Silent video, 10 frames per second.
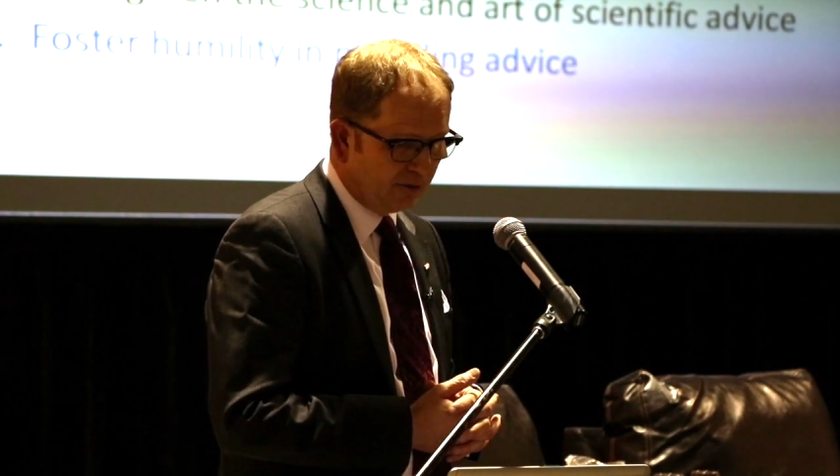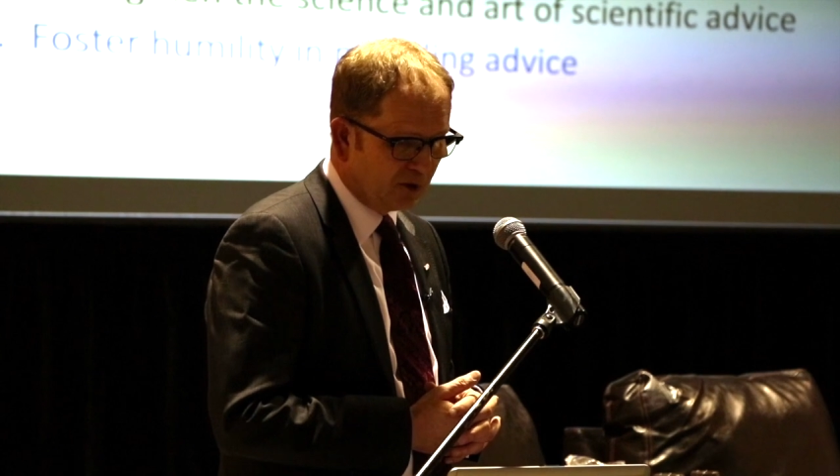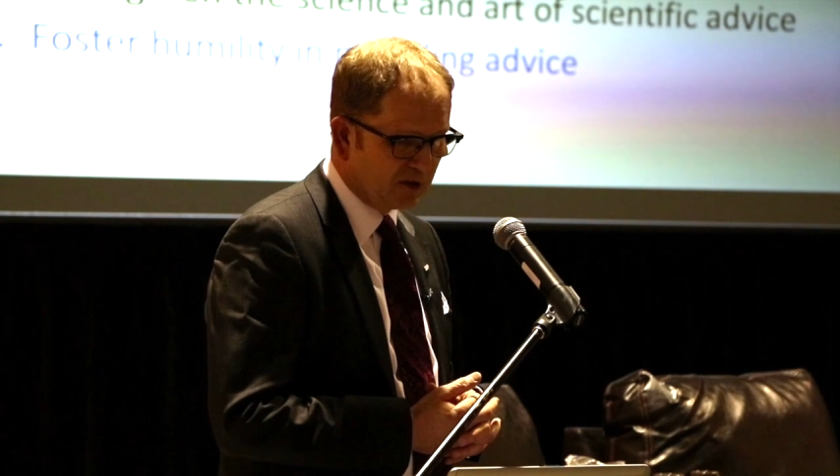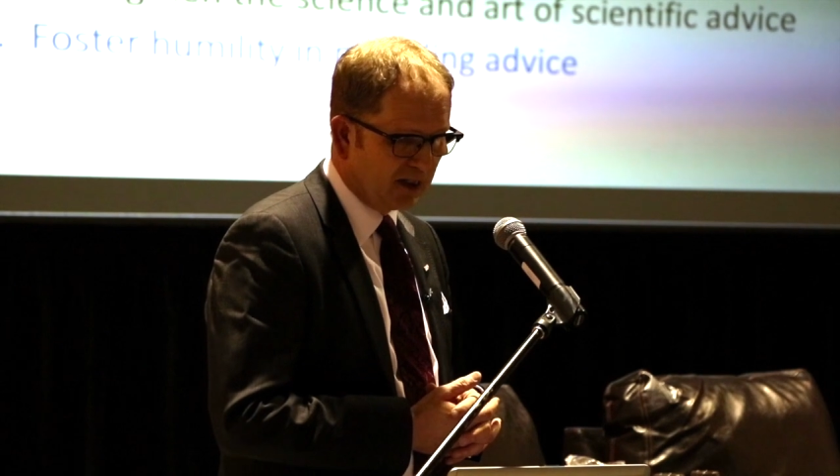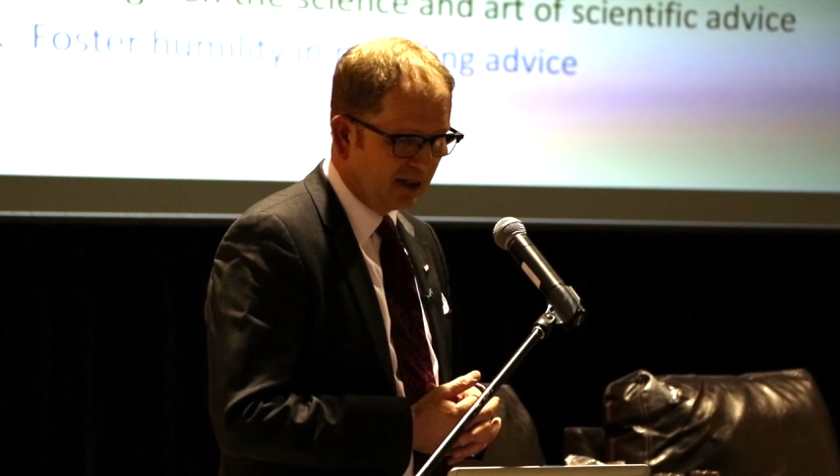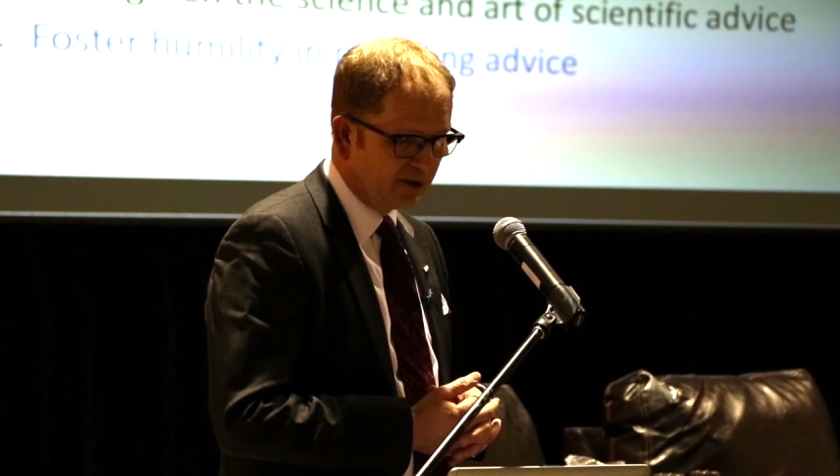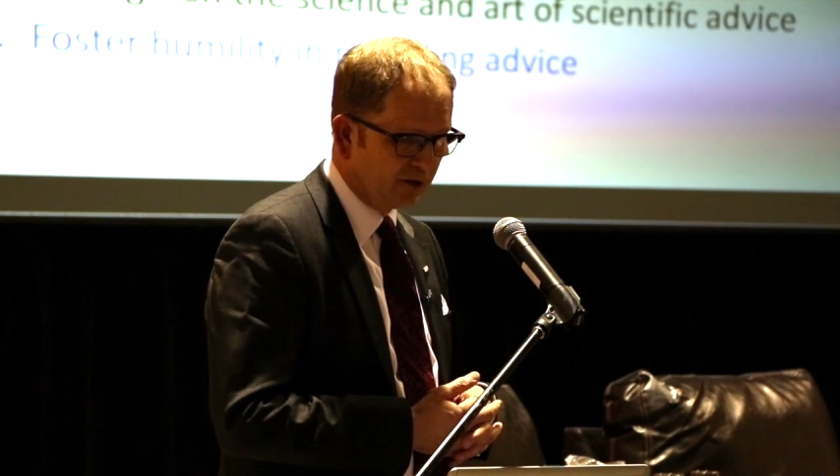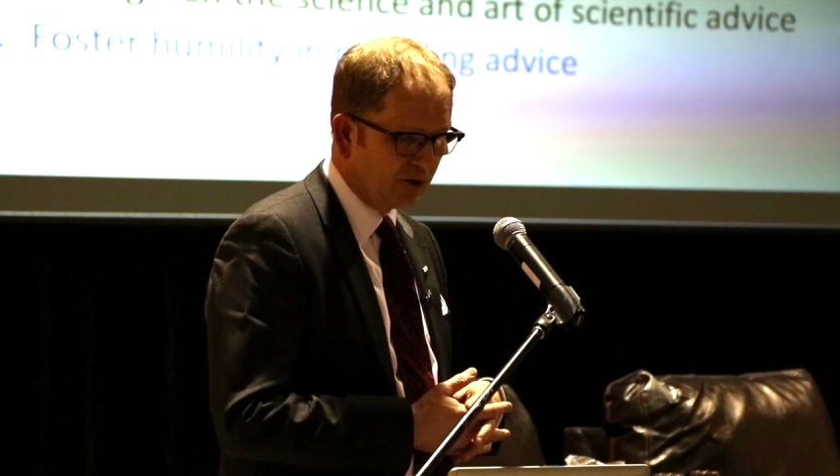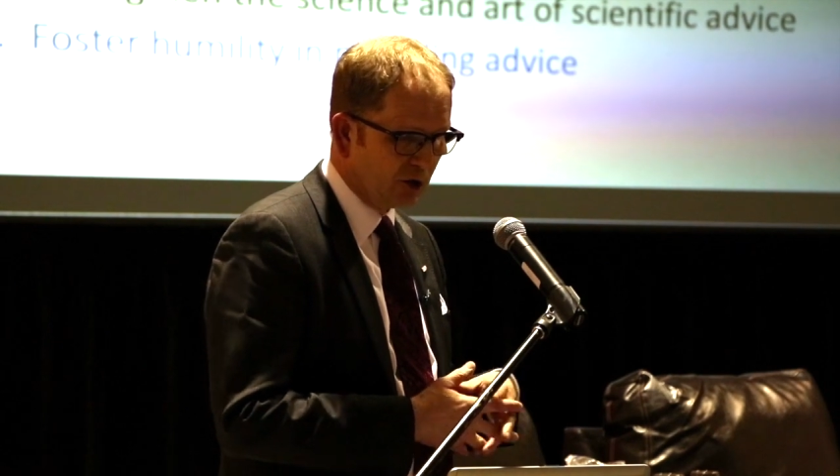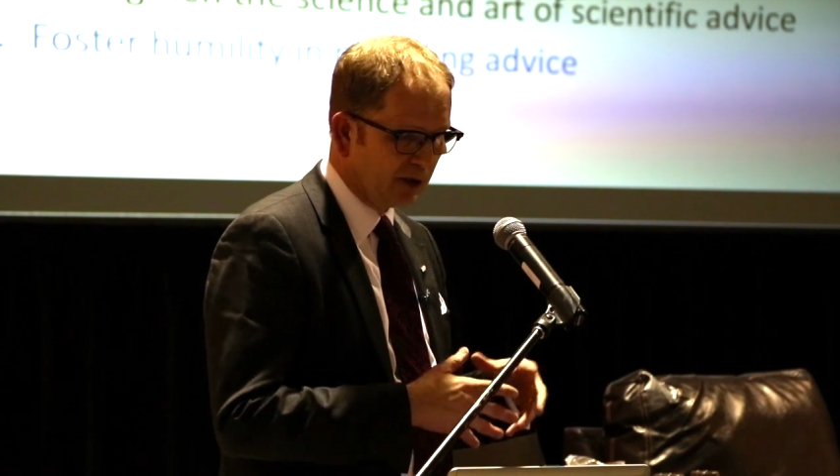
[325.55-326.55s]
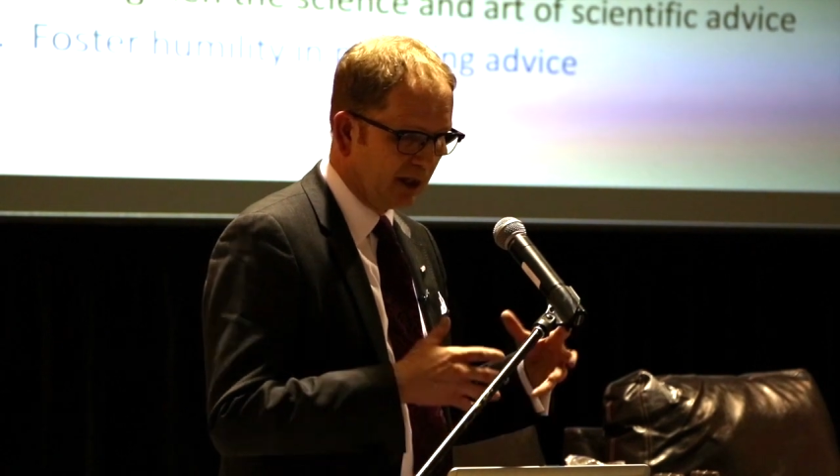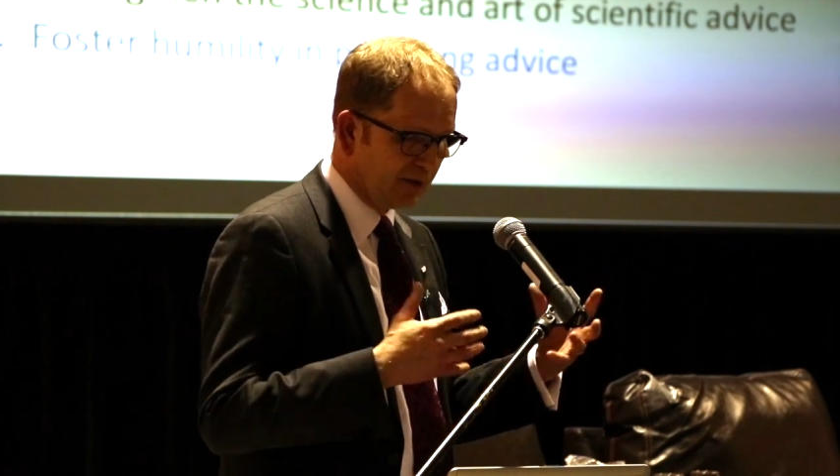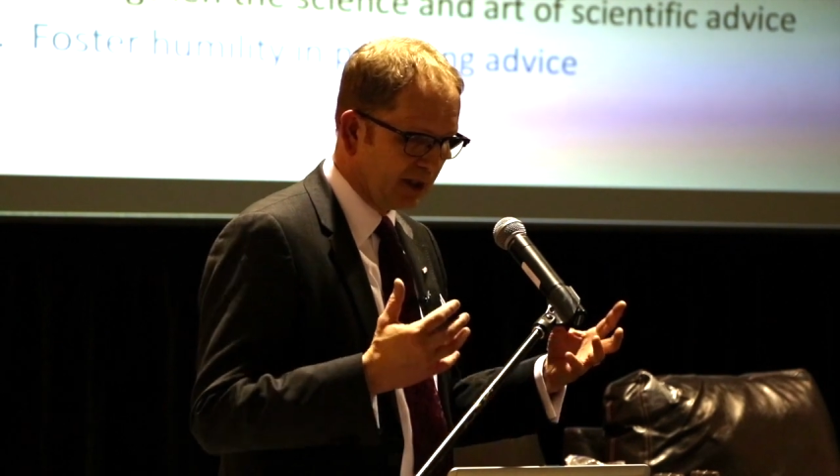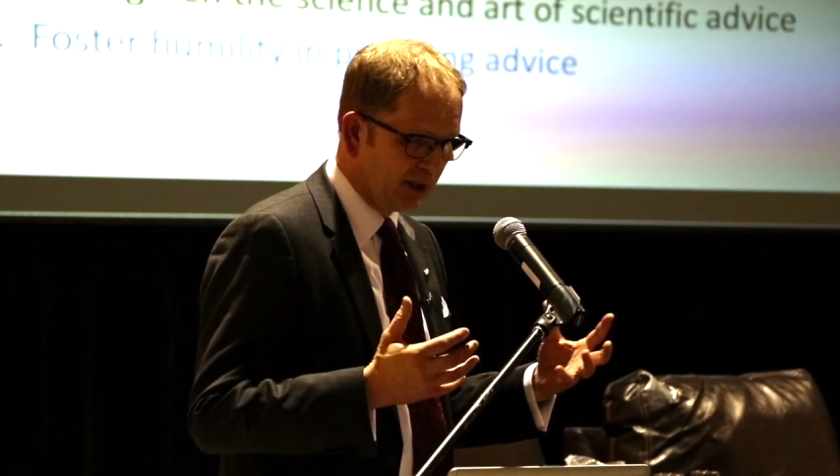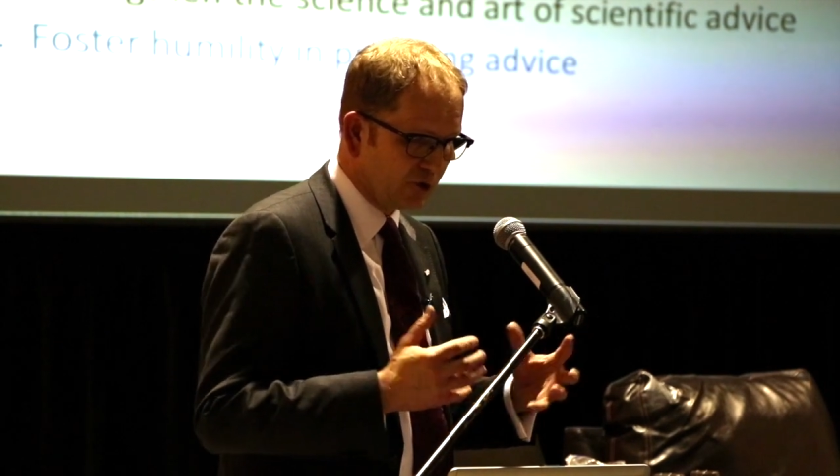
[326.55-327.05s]
for science, so we don't
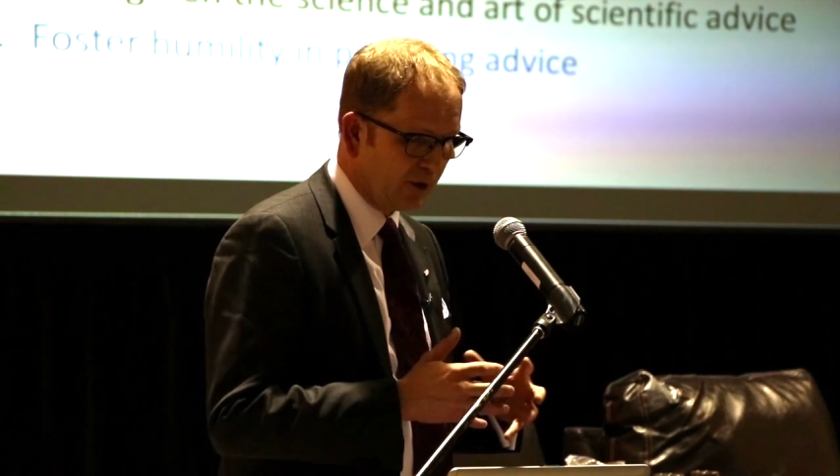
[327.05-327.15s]
have a